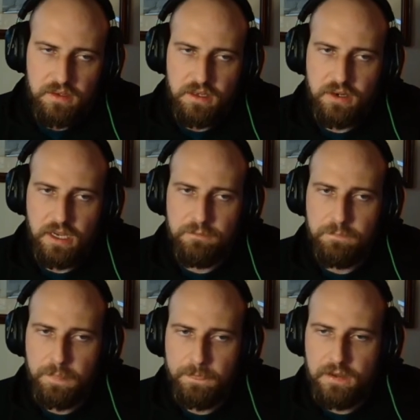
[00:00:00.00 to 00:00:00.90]
Okay,
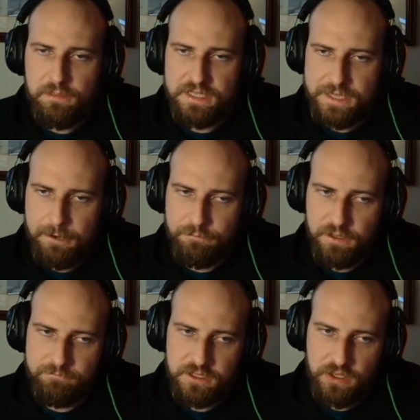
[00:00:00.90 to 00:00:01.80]
well, I missed that,
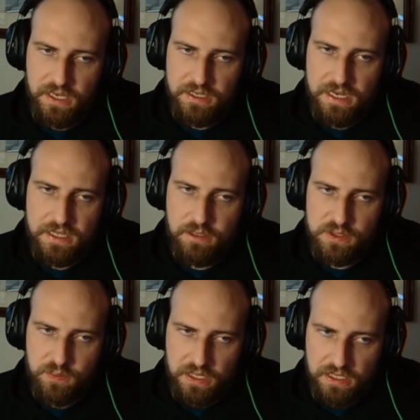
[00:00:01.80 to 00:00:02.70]
but it's okay. Anything
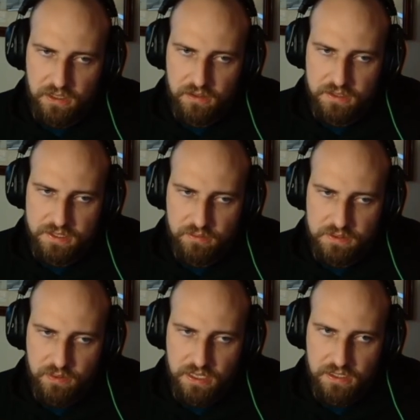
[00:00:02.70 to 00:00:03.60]
was winning here because I was
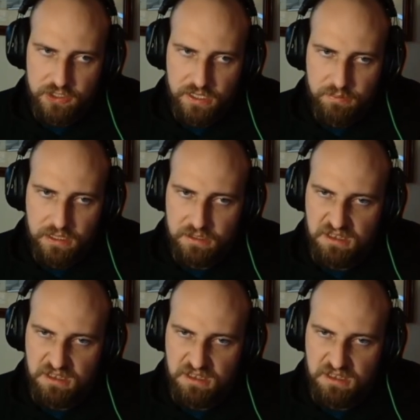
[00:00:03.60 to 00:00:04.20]
threatening checkmate.